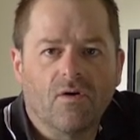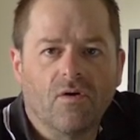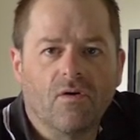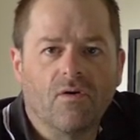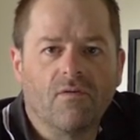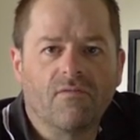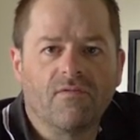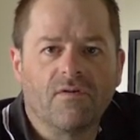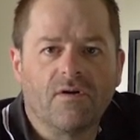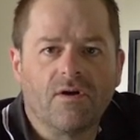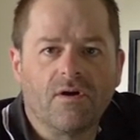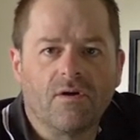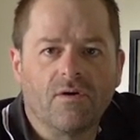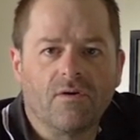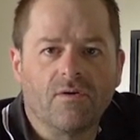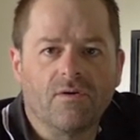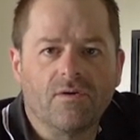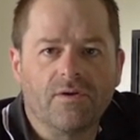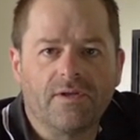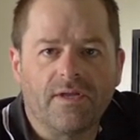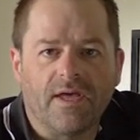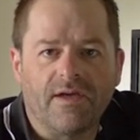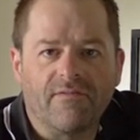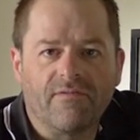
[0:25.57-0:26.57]

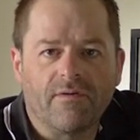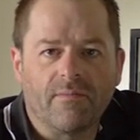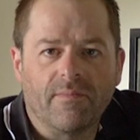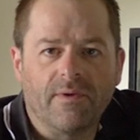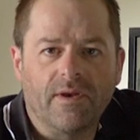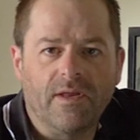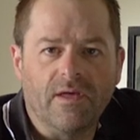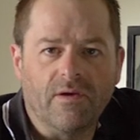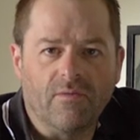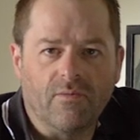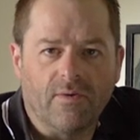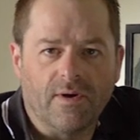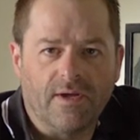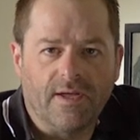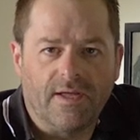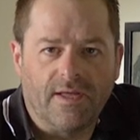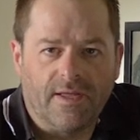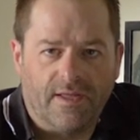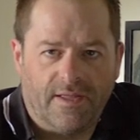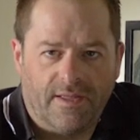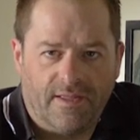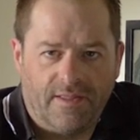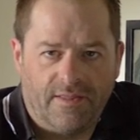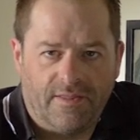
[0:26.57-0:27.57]
overload everybody
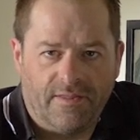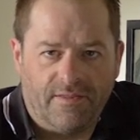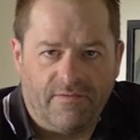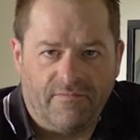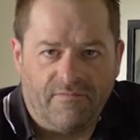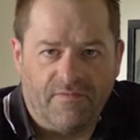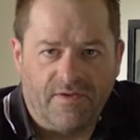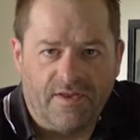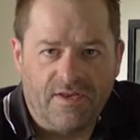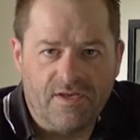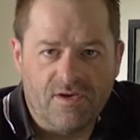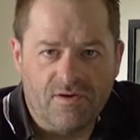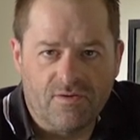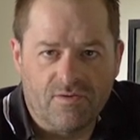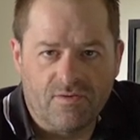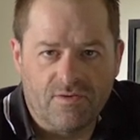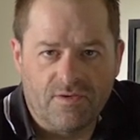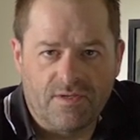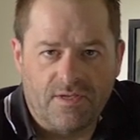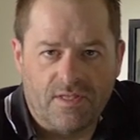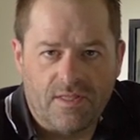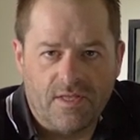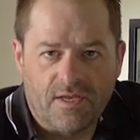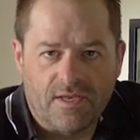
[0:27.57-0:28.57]
with
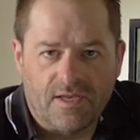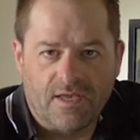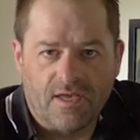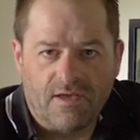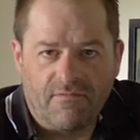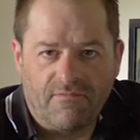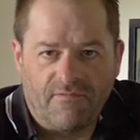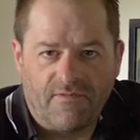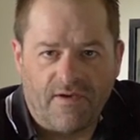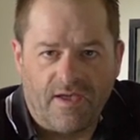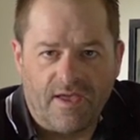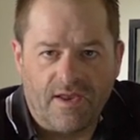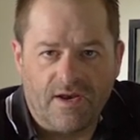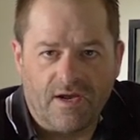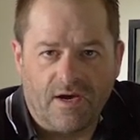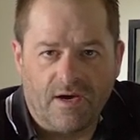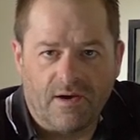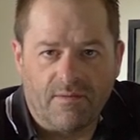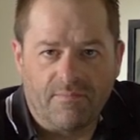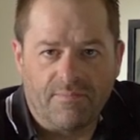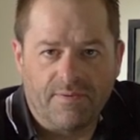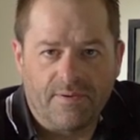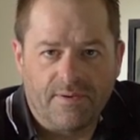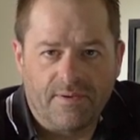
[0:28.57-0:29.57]
videos and they get fed
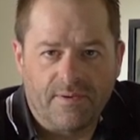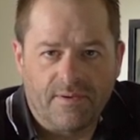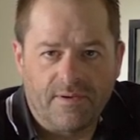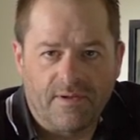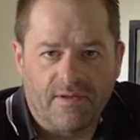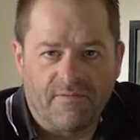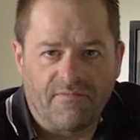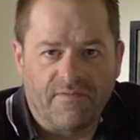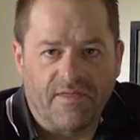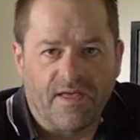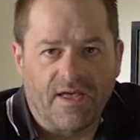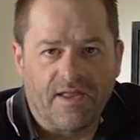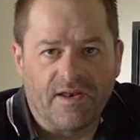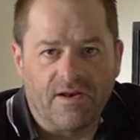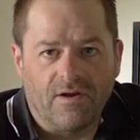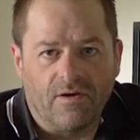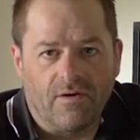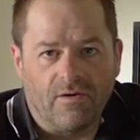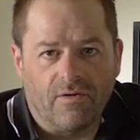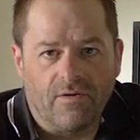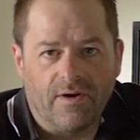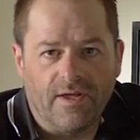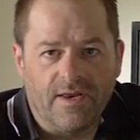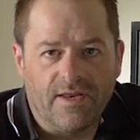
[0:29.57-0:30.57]
up if they hadn't
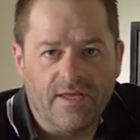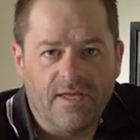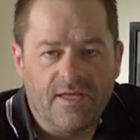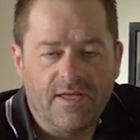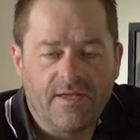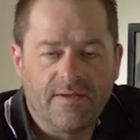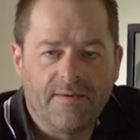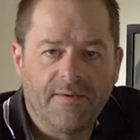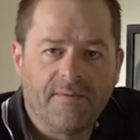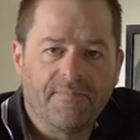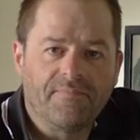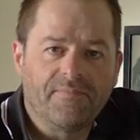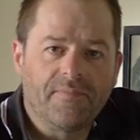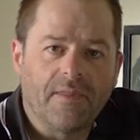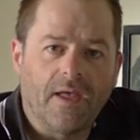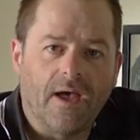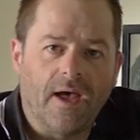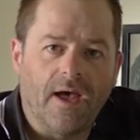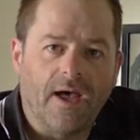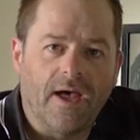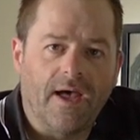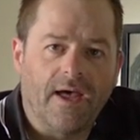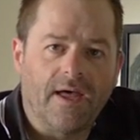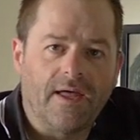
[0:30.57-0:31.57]
already
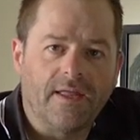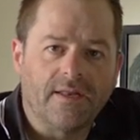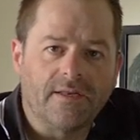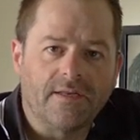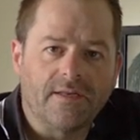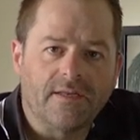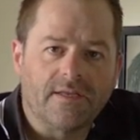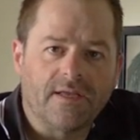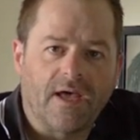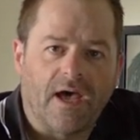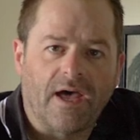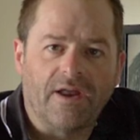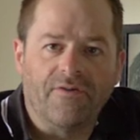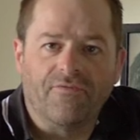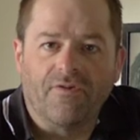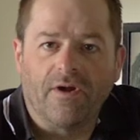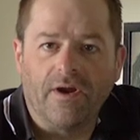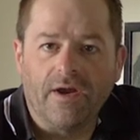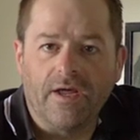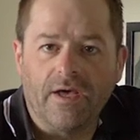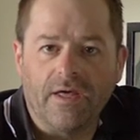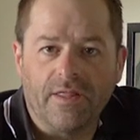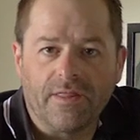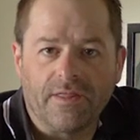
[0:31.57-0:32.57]
and I'd
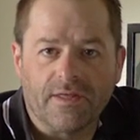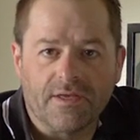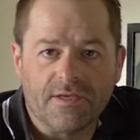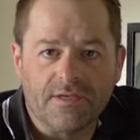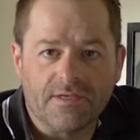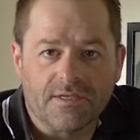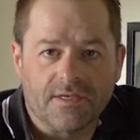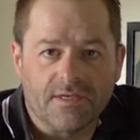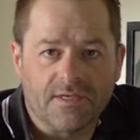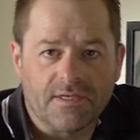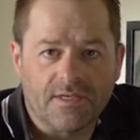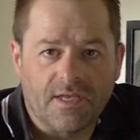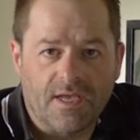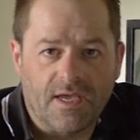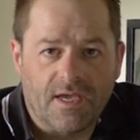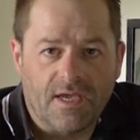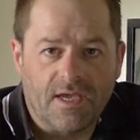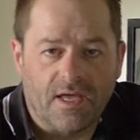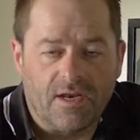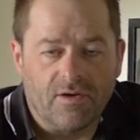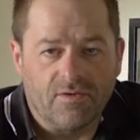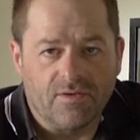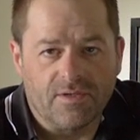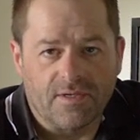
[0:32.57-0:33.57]
run out of things to
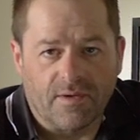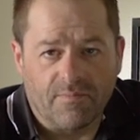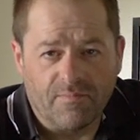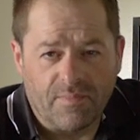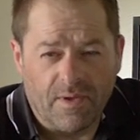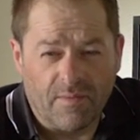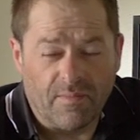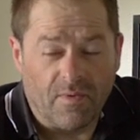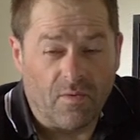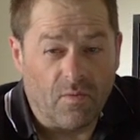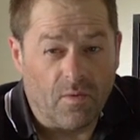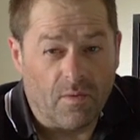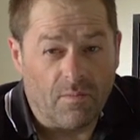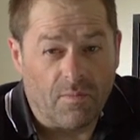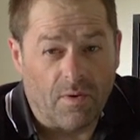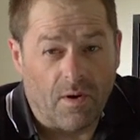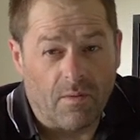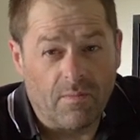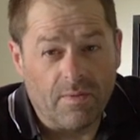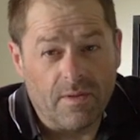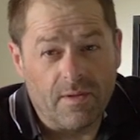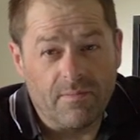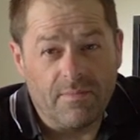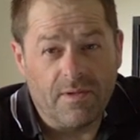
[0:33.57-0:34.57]
say. I know some people will
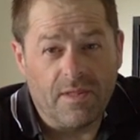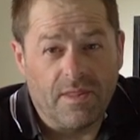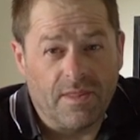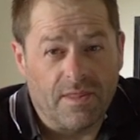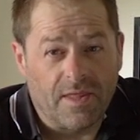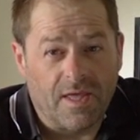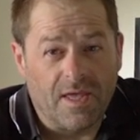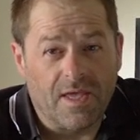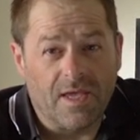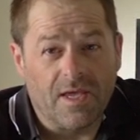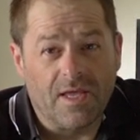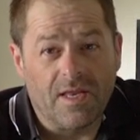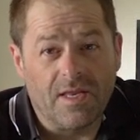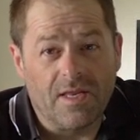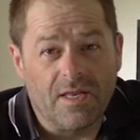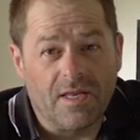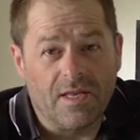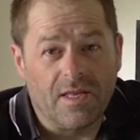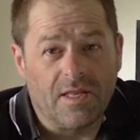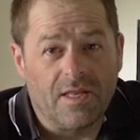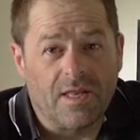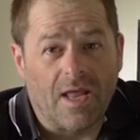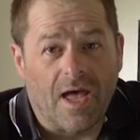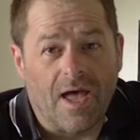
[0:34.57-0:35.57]
probably be
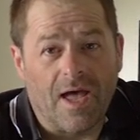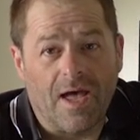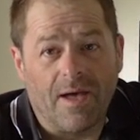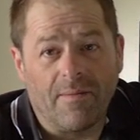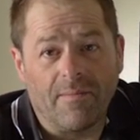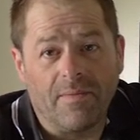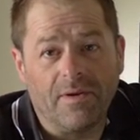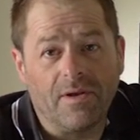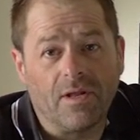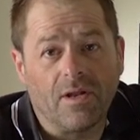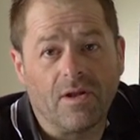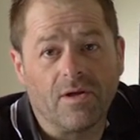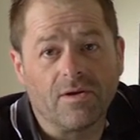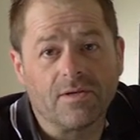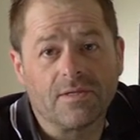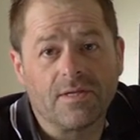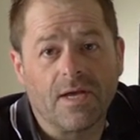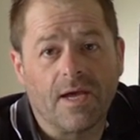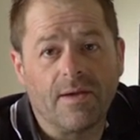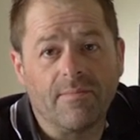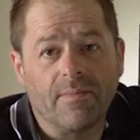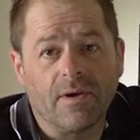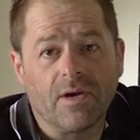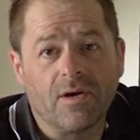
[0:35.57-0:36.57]
thinking that happened a long
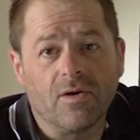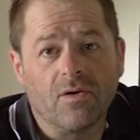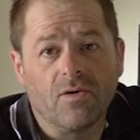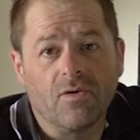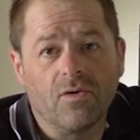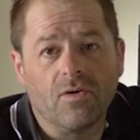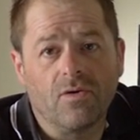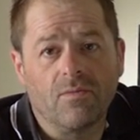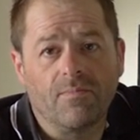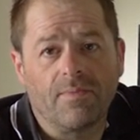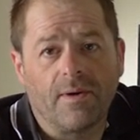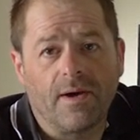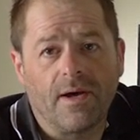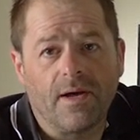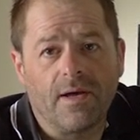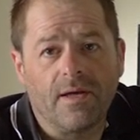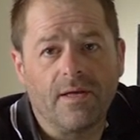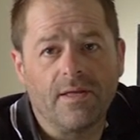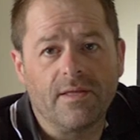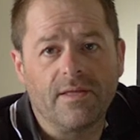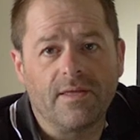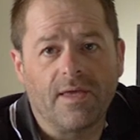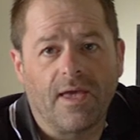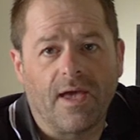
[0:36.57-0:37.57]
time ago,
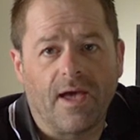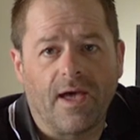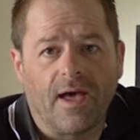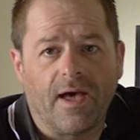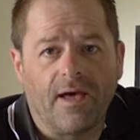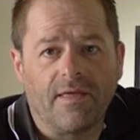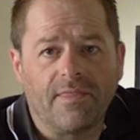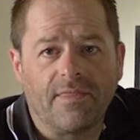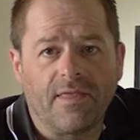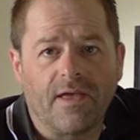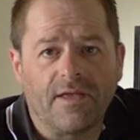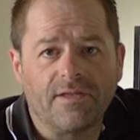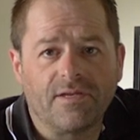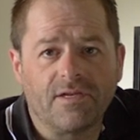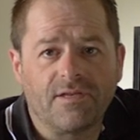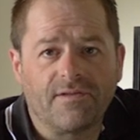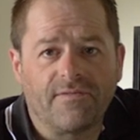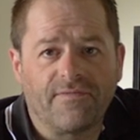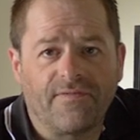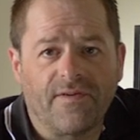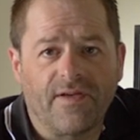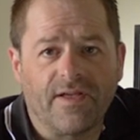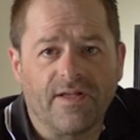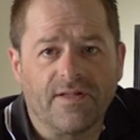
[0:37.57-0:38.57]
but yeah, I, I
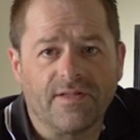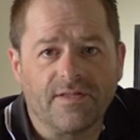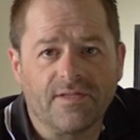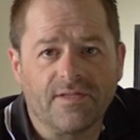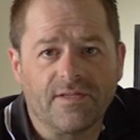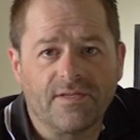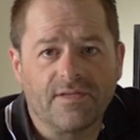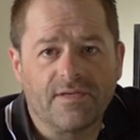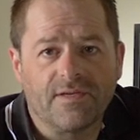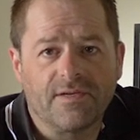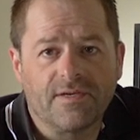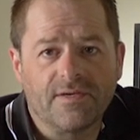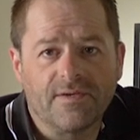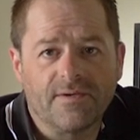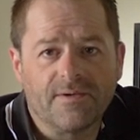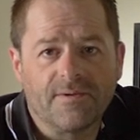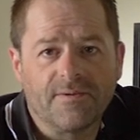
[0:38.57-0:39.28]
just felt